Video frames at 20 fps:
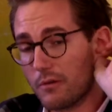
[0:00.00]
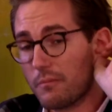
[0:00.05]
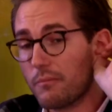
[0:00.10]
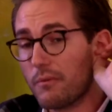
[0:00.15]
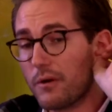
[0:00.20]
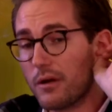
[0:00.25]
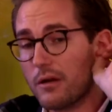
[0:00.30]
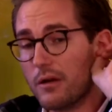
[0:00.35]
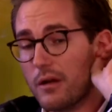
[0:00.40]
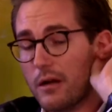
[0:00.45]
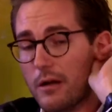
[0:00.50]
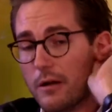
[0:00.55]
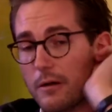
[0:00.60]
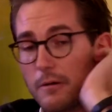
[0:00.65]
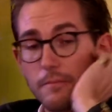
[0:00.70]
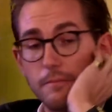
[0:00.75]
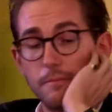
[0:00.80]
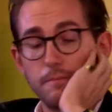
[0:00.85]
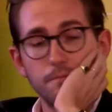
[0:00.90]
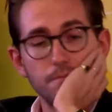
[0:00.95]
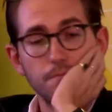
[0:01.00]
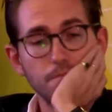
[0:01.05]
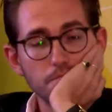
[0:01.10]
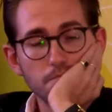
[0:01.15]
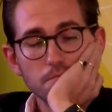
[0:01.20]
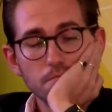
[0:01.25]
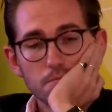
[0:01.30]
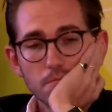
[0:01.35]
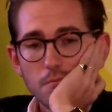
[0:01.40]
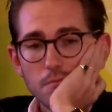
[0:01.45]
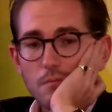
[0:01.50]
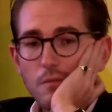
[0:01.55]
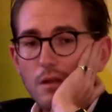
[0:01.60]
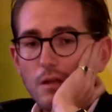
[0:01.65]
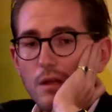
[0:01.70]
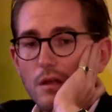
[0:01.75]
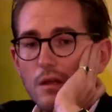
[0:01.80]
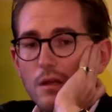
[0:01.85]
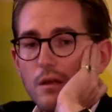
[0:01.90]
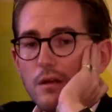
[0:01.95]
that would help
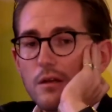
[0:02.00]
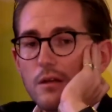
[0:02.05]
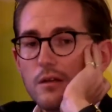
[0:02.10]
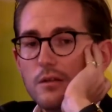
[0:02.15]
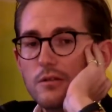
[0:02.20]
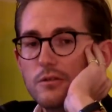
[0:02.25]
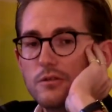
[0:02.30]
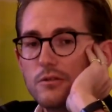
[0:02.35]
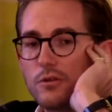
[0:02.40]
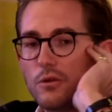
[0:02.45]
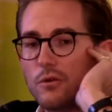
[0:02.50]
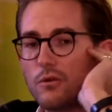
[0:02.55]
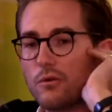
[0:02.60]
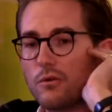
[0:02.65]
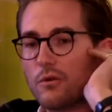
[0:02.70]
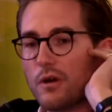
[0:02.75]
to quantify